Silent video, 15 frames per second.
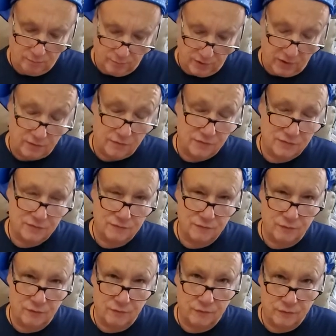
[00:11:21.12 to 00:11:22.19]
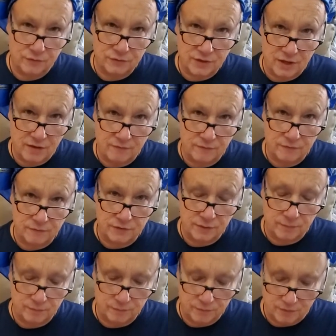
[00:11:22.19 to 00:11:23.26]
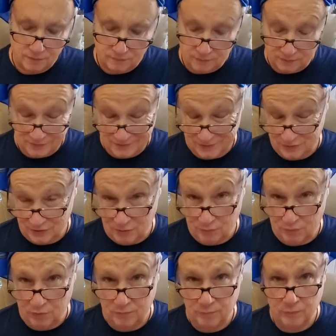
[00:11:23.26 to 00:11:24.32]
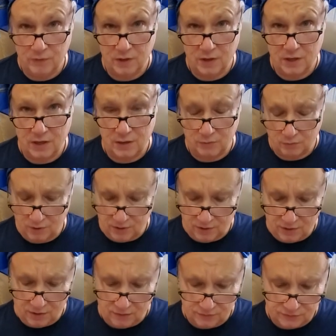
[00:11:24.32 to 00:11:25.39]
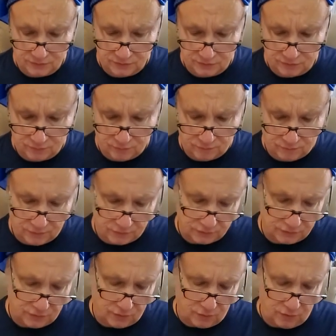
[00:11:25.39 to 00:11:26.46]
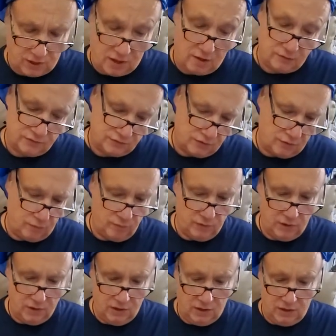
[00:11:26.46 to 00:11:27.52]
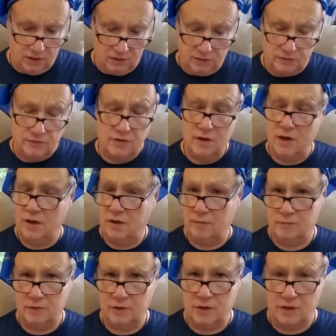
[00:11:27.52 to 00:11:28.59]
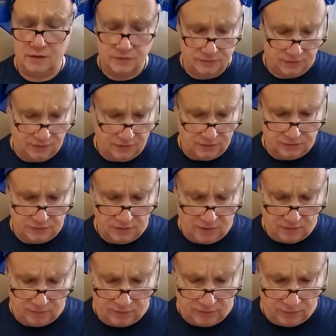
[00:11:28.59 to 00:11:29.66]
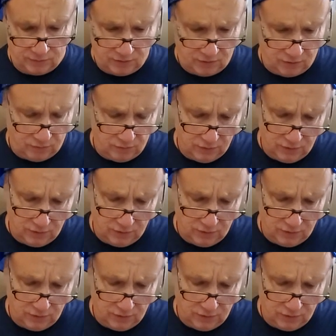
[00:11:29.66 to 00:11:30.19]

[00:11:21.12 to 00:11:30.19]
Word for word: But for the first half of, sep of uh, December, and right now is December first going out. So anytime, guys, anytime, let me know.